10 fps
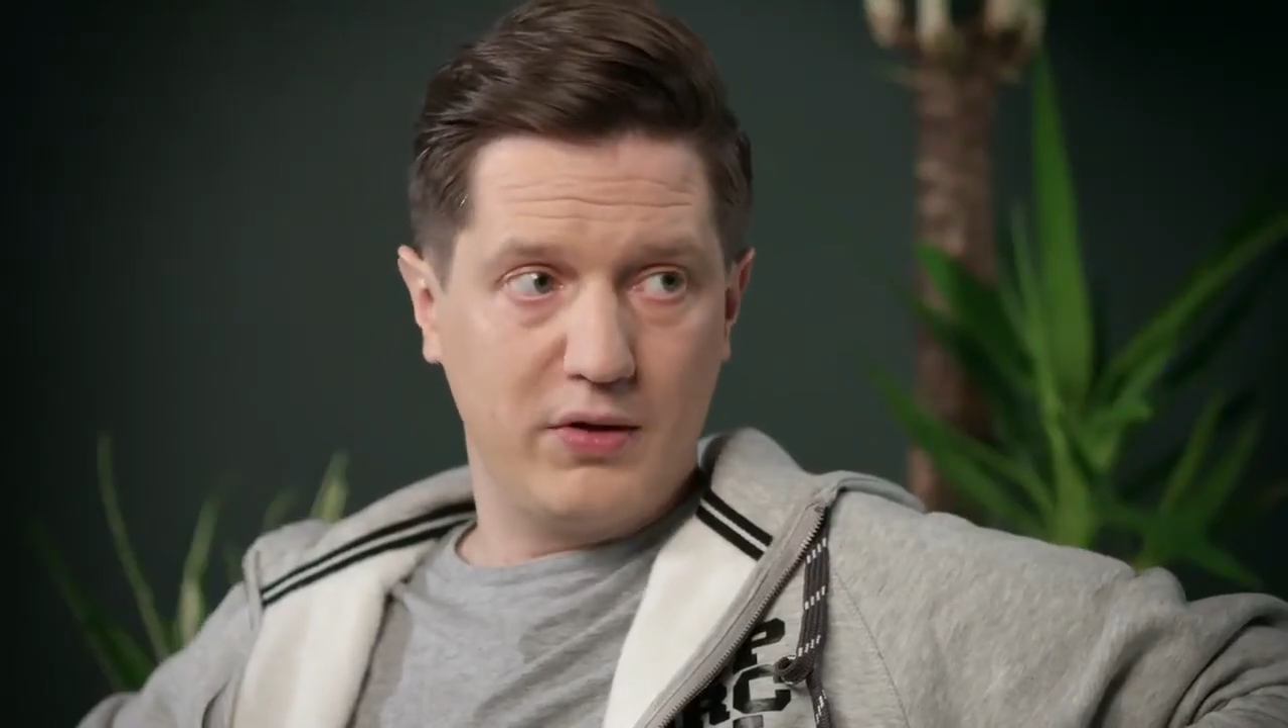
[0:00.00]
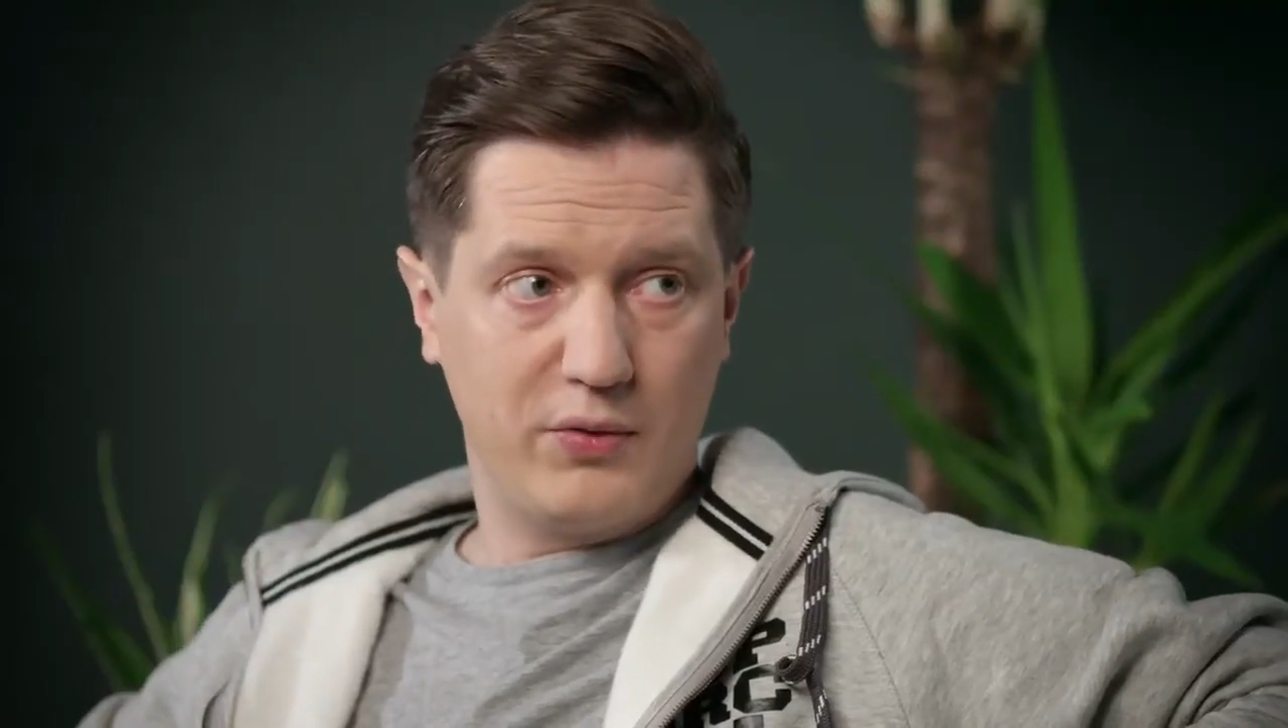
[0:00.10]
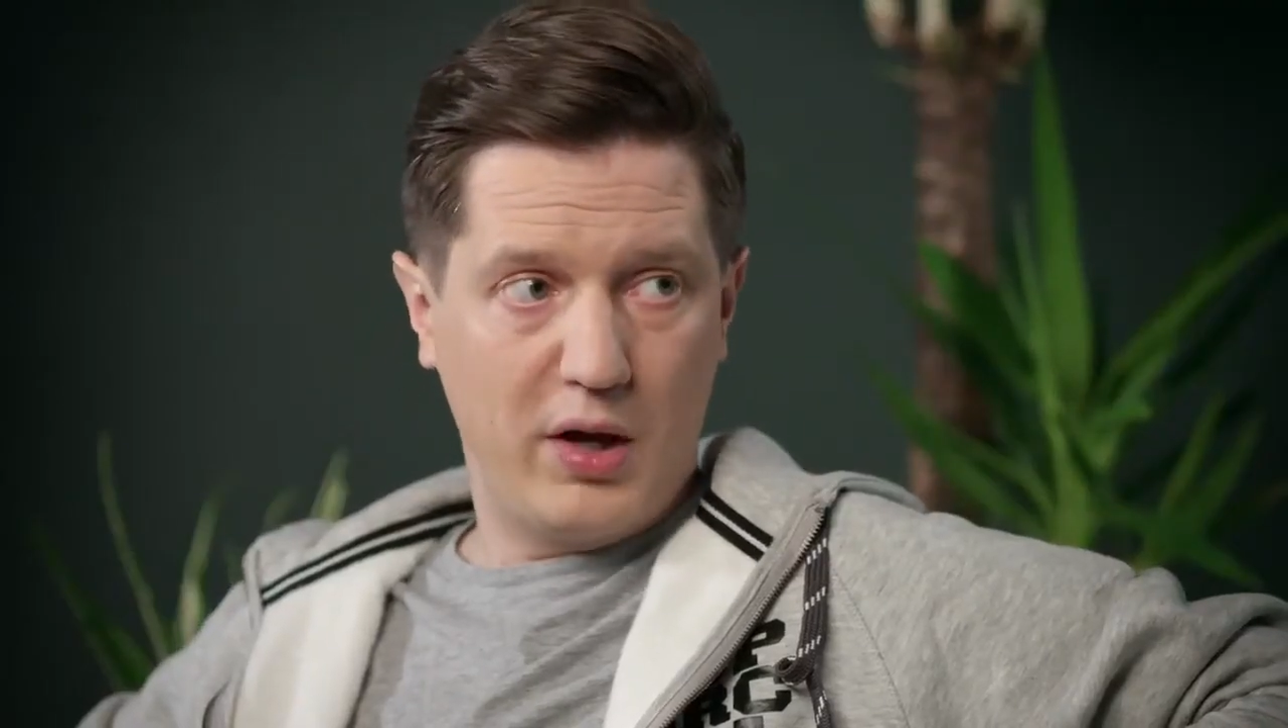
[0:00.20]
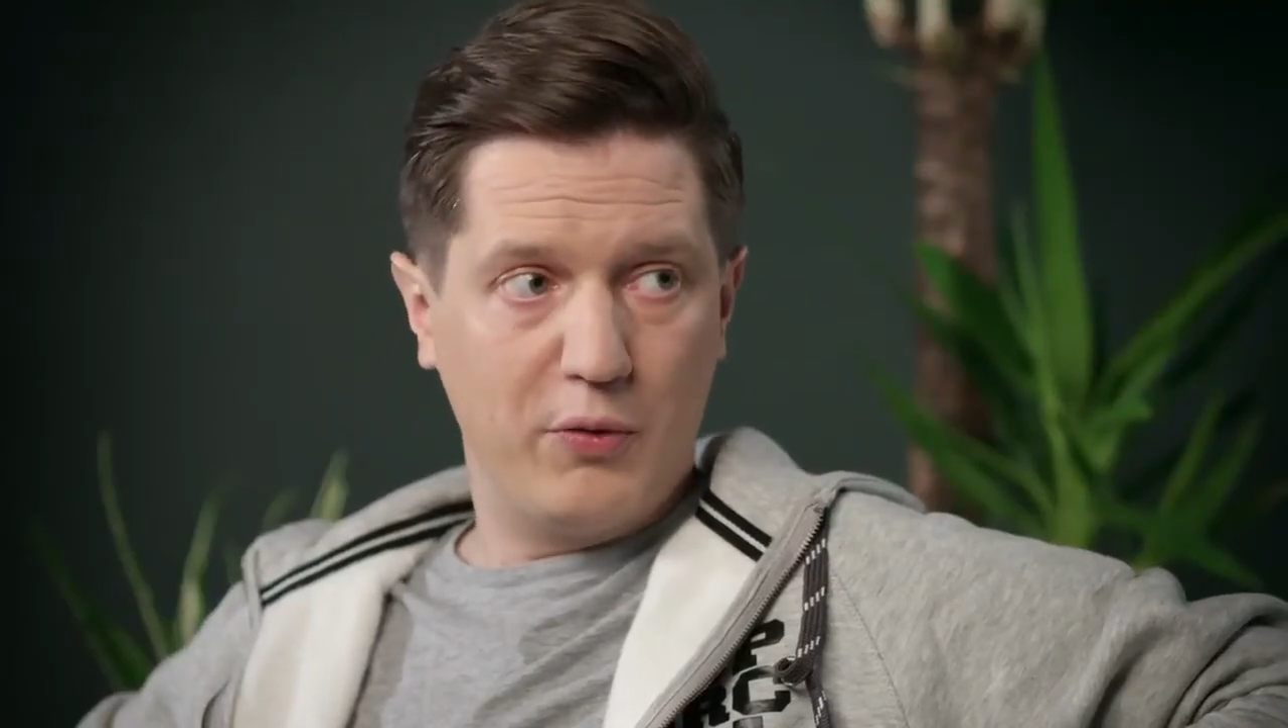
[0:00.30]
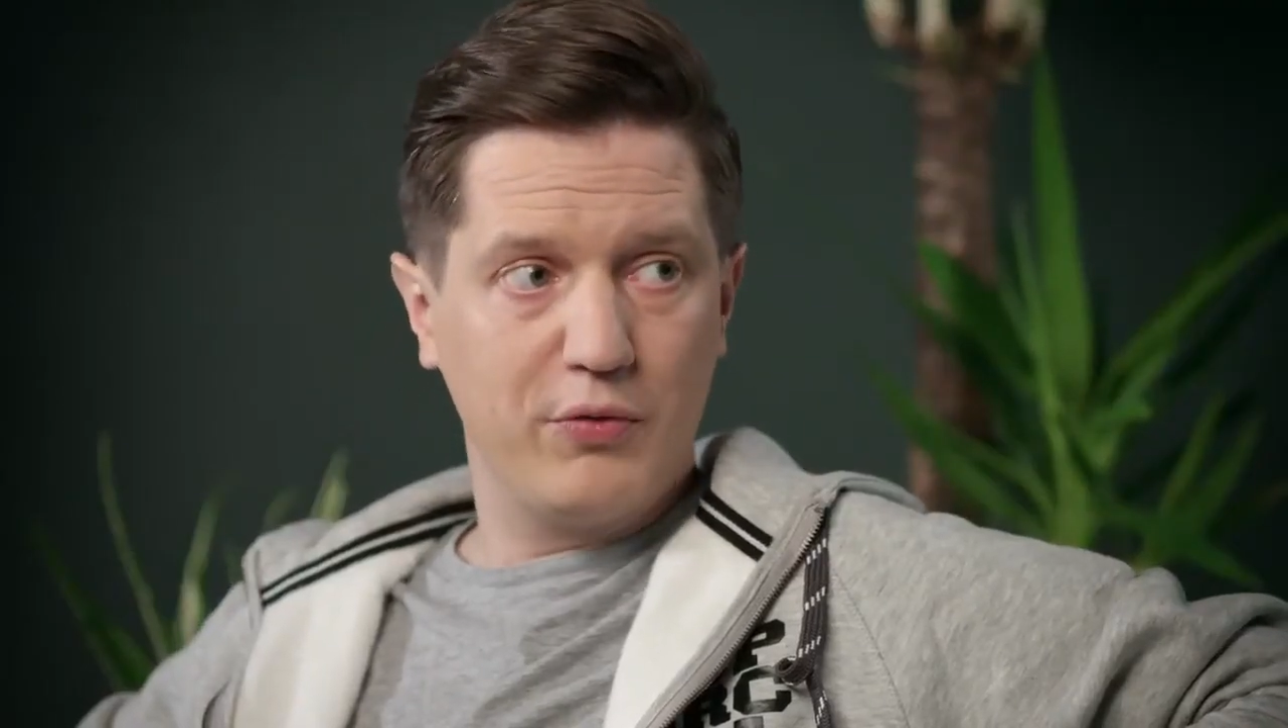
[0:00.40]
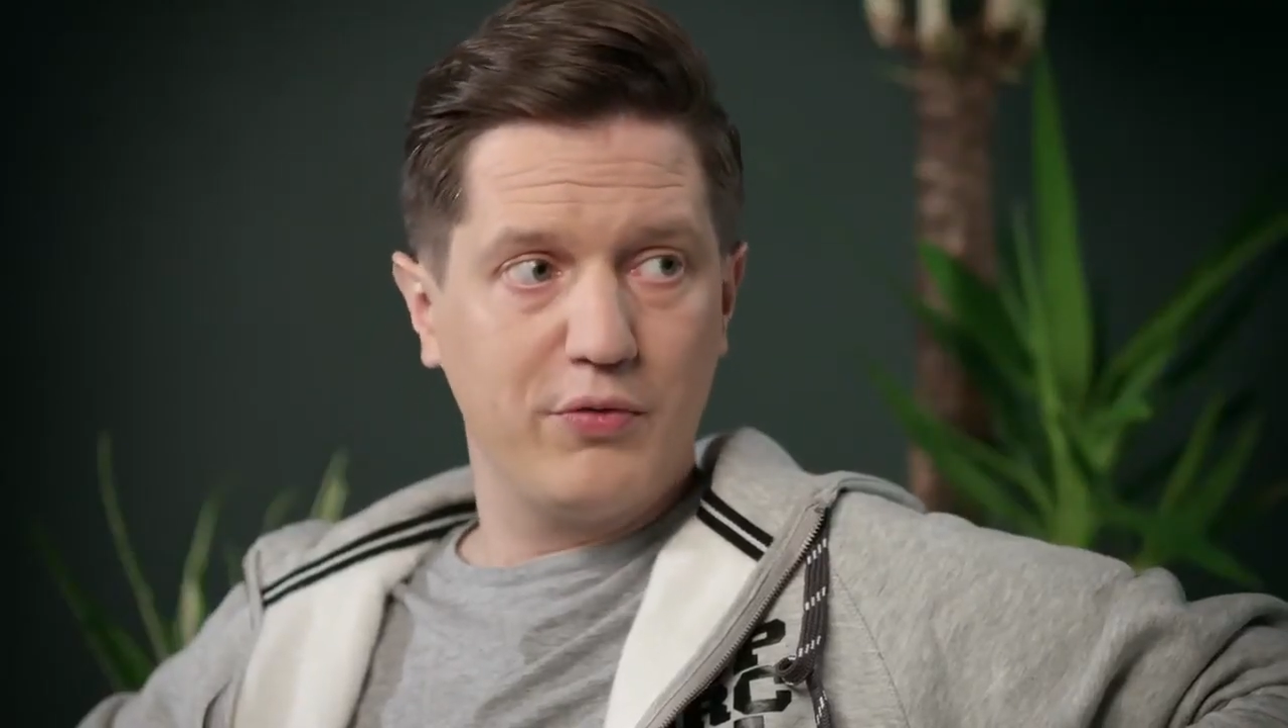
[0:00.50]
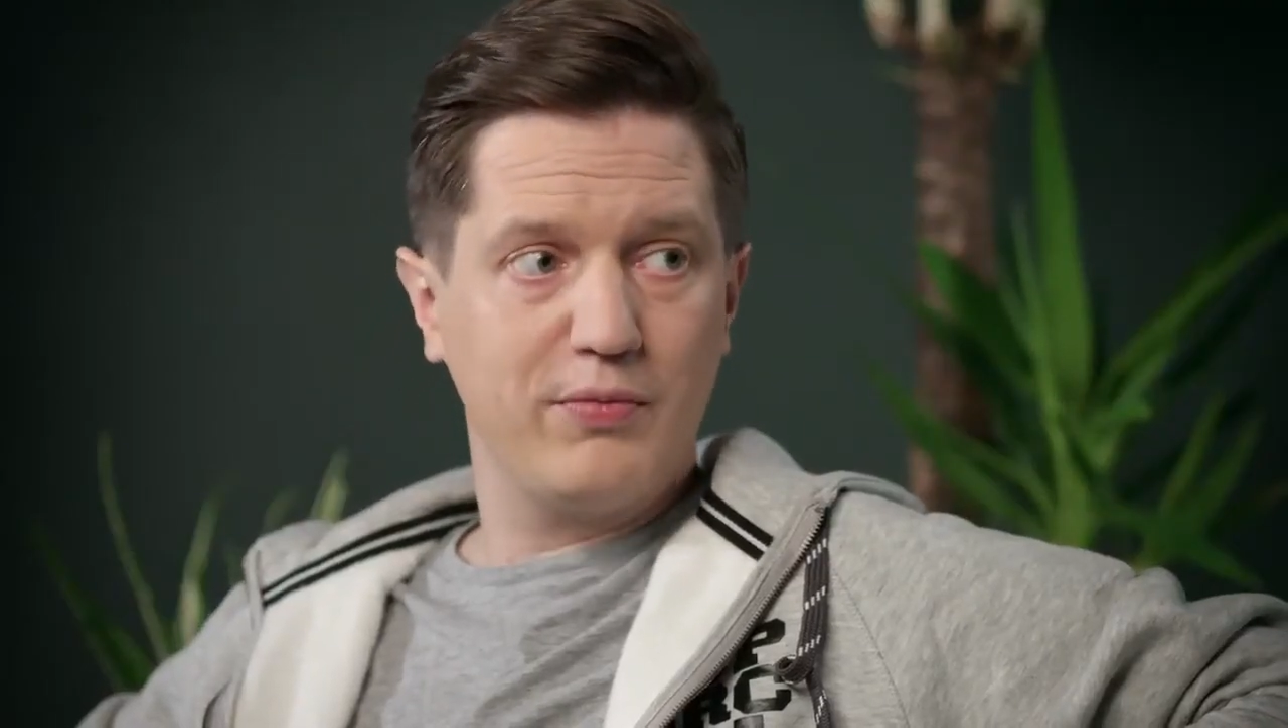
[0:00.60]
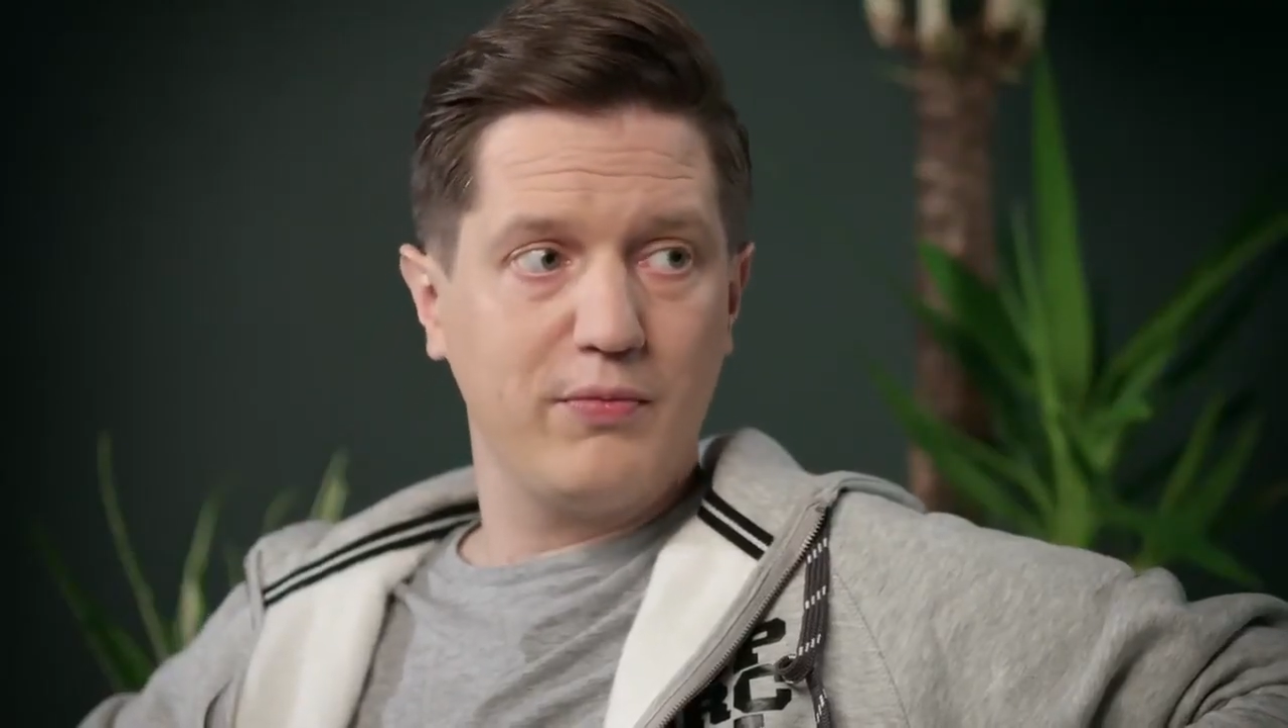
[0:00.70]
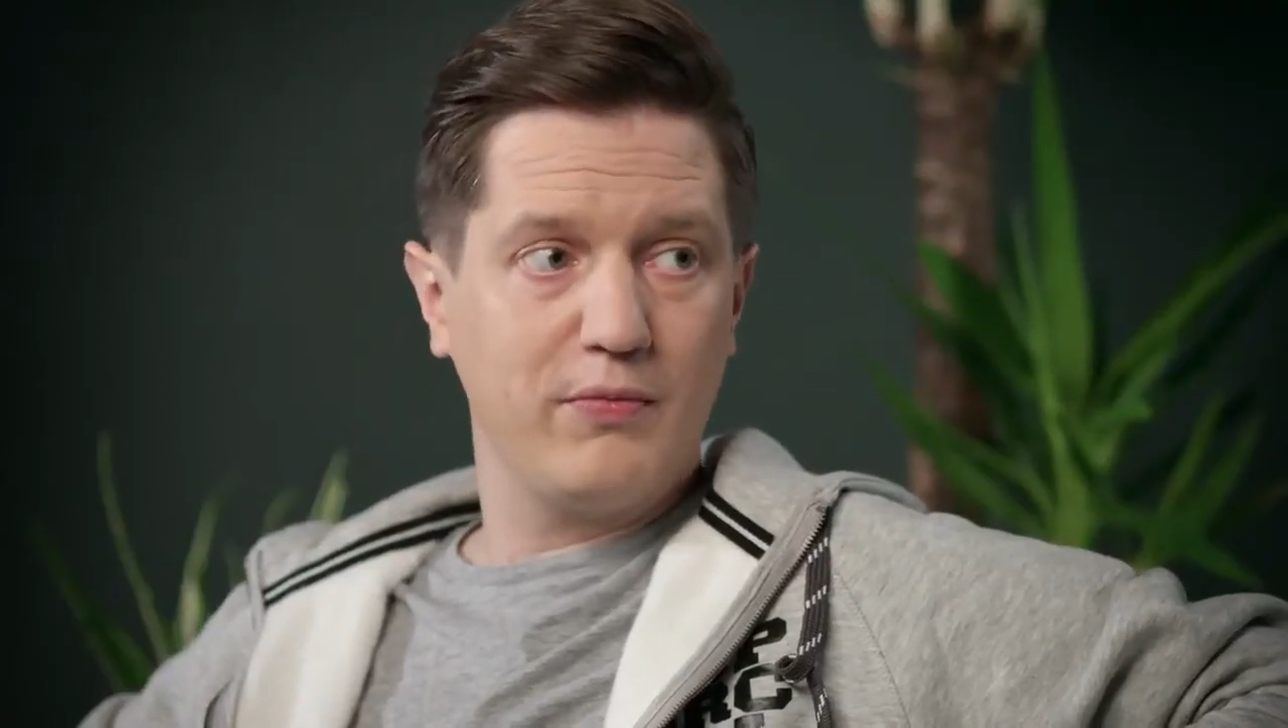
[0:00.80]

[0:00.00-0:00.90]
around